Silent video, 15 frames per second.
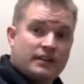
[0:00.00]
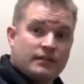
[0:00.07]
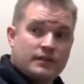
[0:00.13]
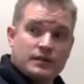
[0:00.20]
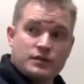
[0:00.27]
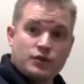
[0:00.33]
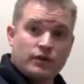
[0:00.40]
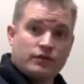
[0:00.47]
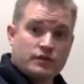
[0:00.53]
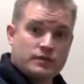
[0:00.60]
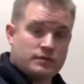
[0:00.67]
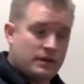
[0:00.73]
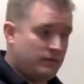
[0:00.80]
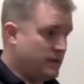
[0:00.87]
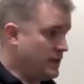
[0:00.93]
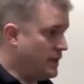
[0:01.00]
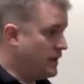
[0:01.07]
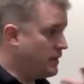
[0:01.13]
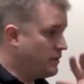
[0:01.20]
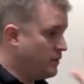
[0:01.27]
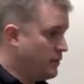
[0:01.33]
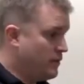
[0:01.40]
If
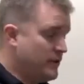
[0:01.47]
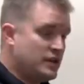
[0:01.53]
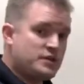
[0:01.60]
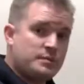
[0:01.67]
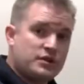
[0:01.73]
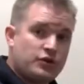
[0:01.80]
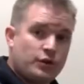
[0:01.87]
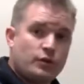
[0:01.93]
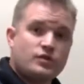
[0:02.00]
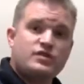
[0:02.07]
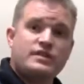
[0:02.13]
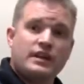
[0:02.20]
the finished material is